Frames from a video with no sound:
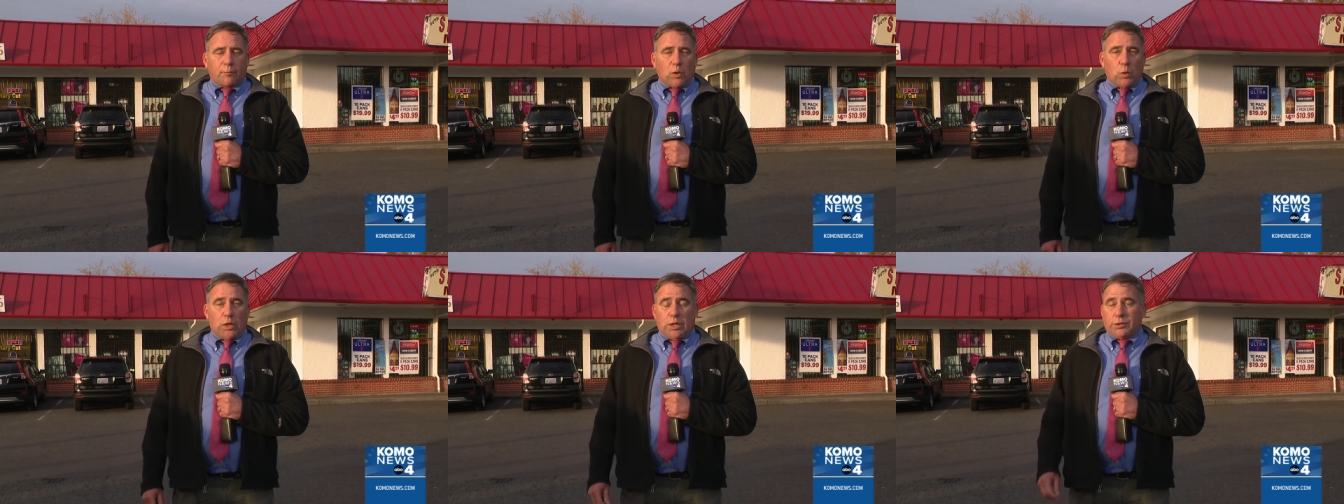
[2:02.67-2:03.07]

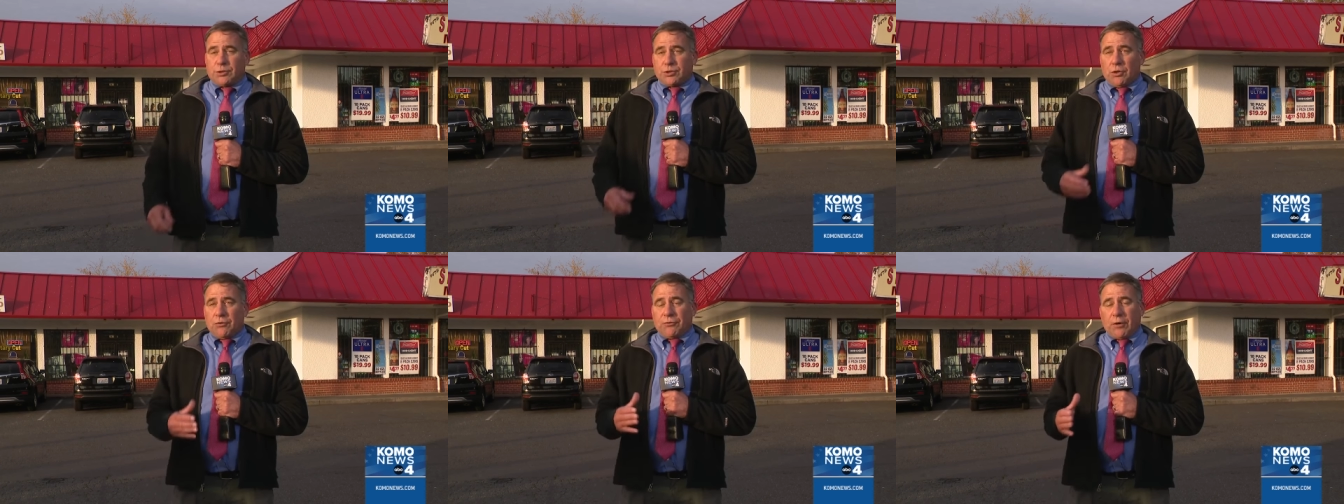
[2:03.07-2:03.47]
Well,
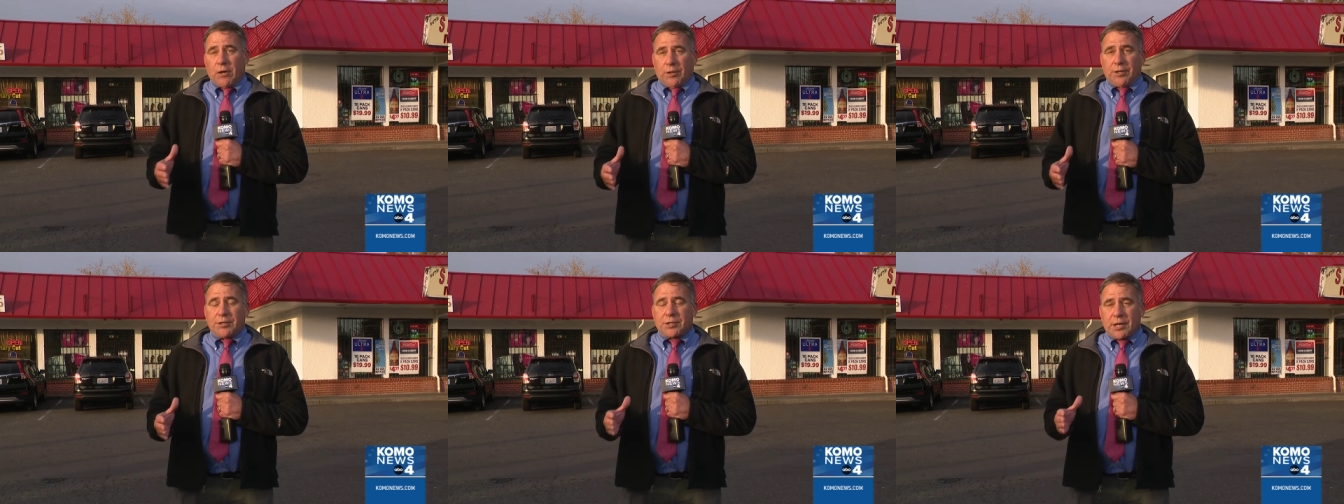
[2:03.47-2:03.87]
so
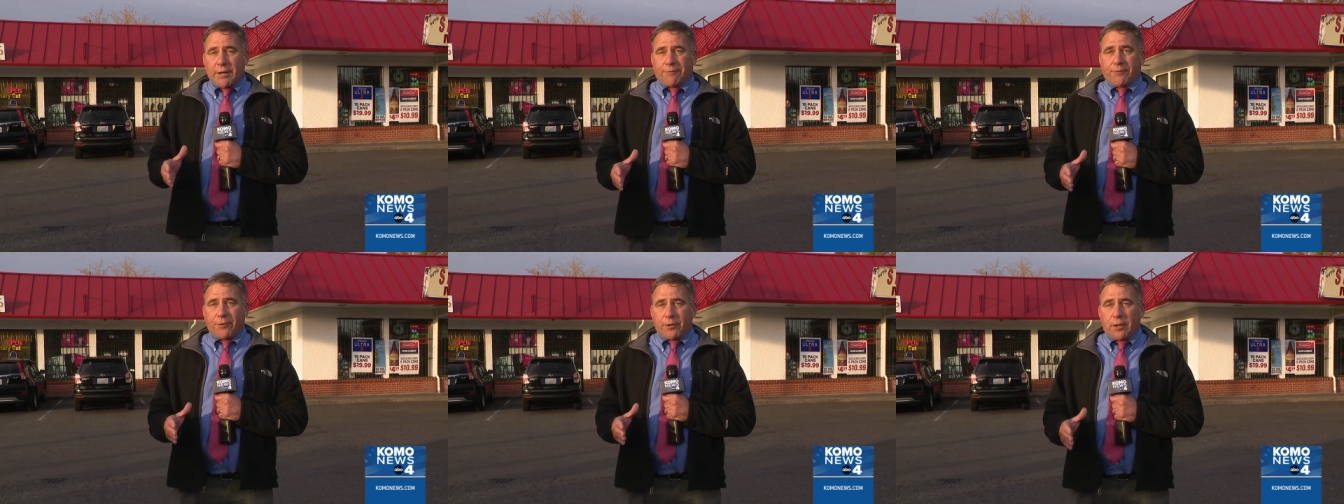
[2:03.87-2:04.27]
far this
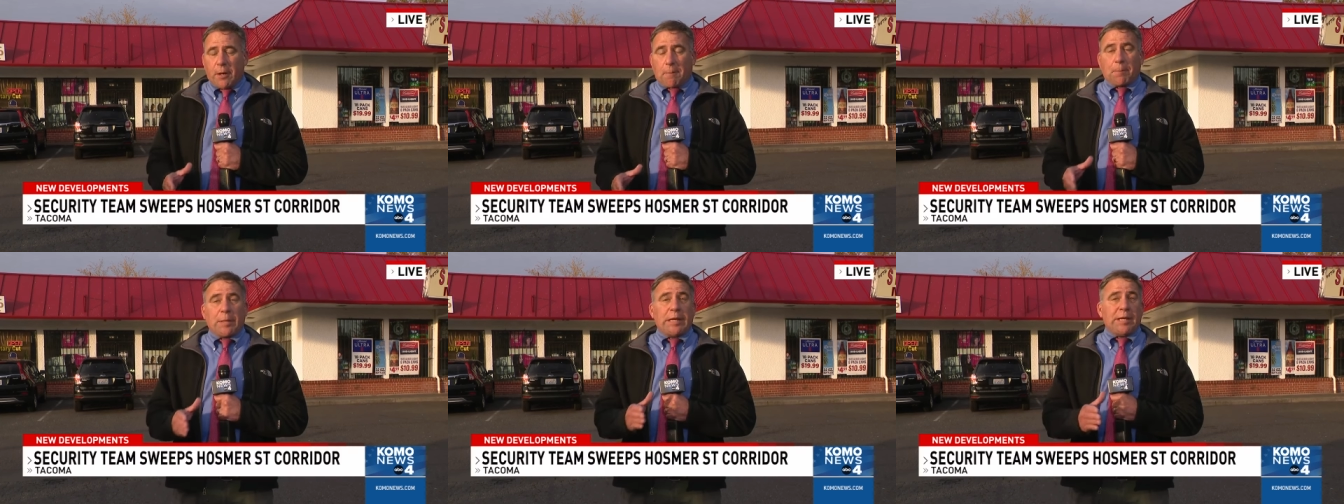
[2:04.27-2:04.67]
effort
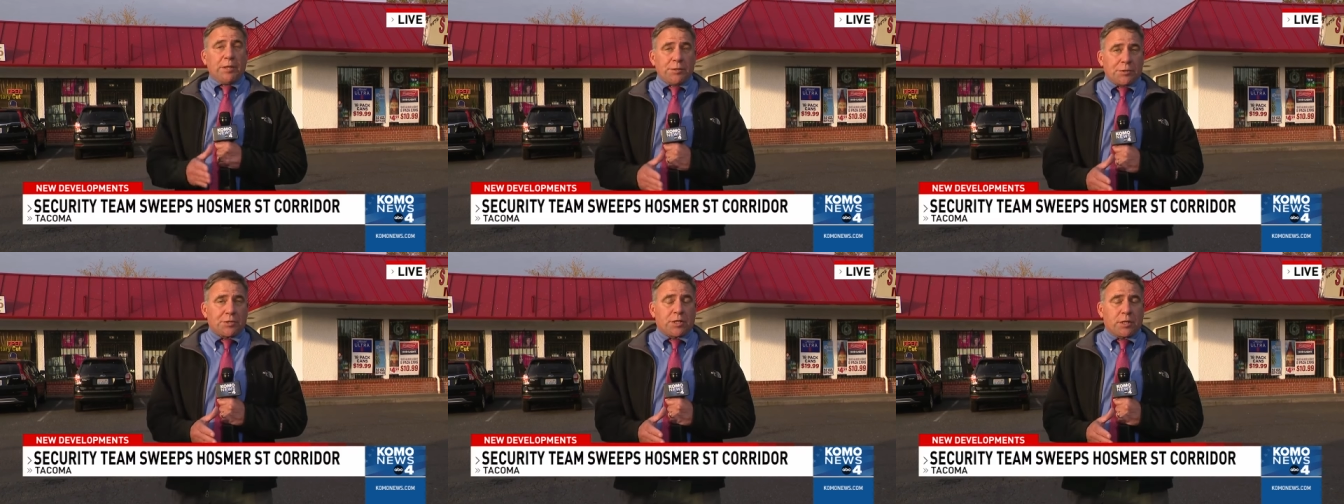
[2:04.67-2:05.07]

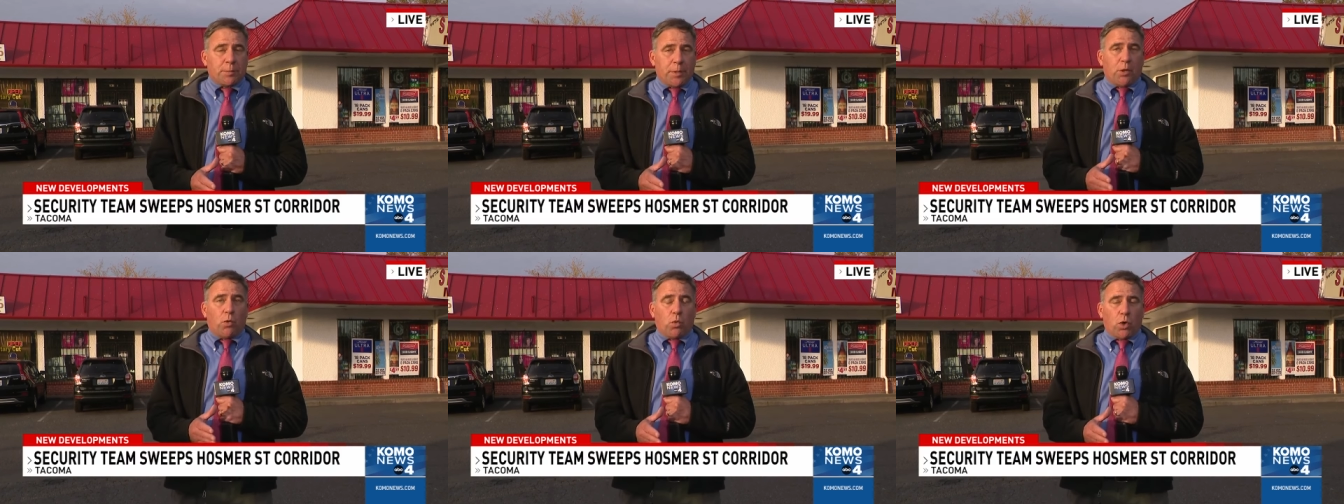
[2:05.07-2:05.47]
appears to
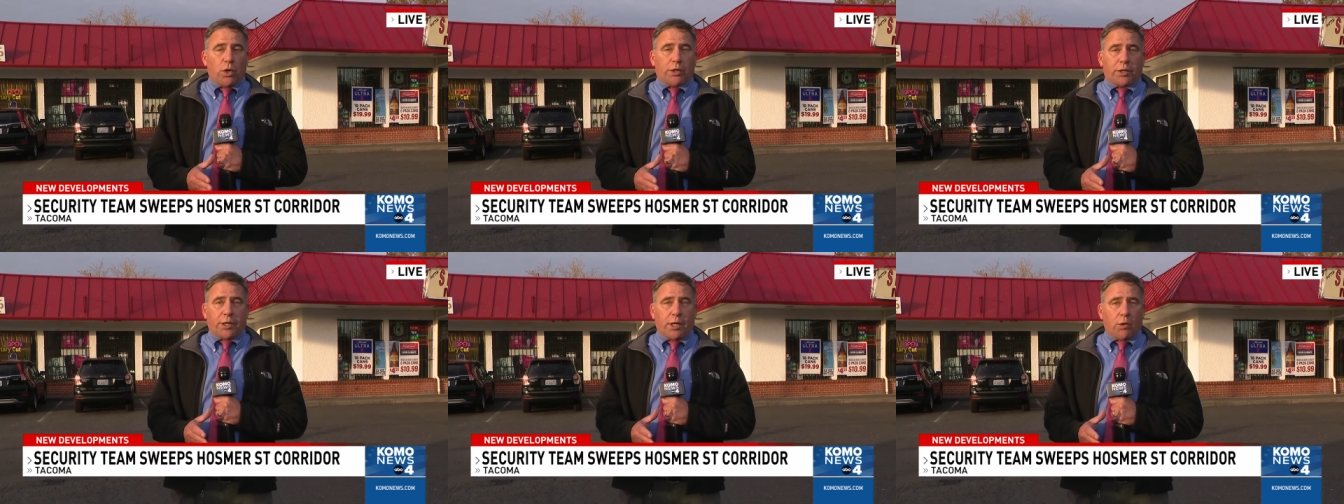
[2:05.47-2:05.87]
be
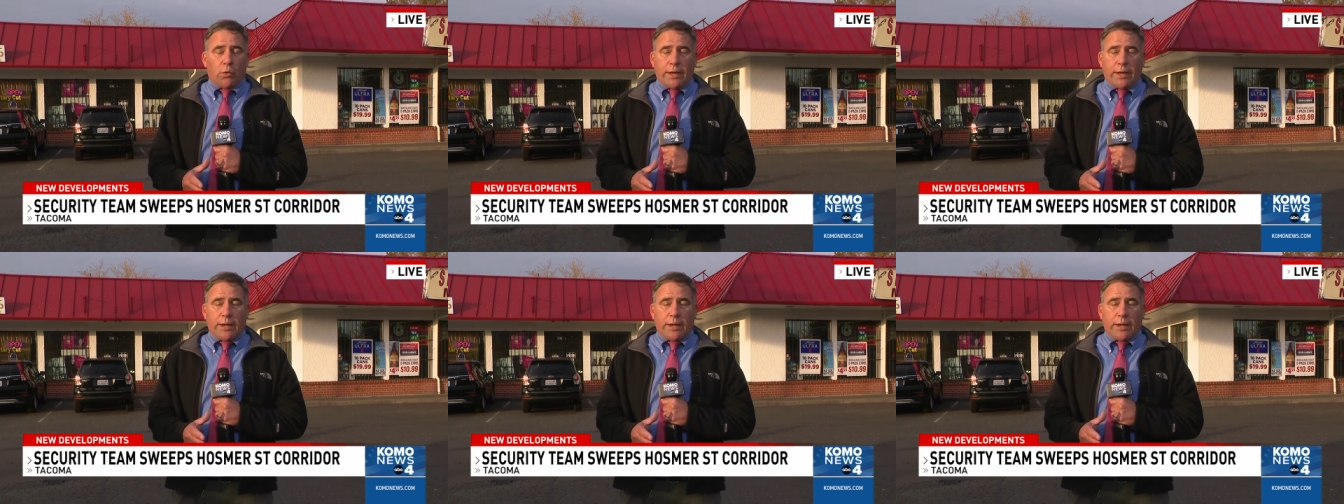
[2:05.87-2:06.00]
working.